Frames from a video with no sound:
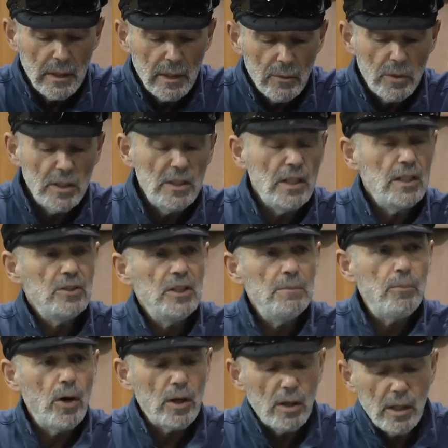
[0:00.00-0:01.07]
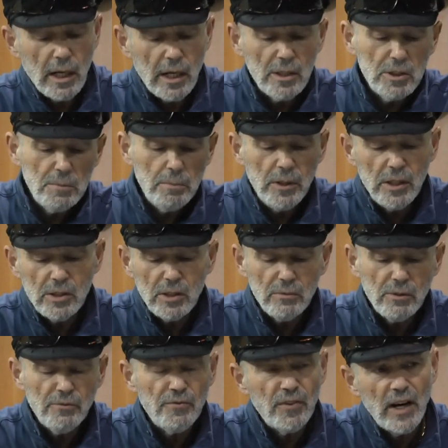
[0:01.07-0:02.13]
What he did is he bought a large piece of
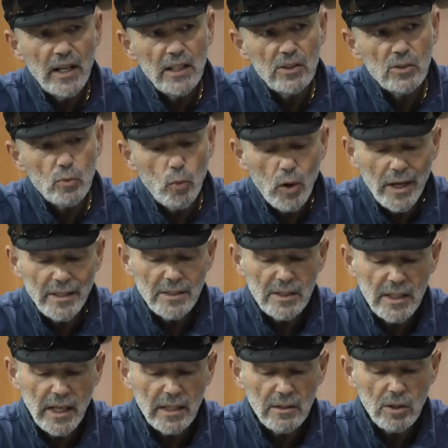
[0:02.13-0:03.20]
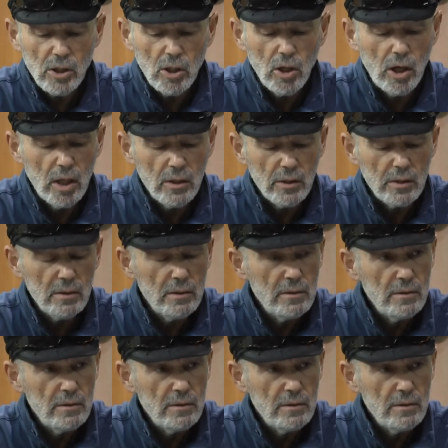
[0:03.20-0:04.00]
the finest white satin cloth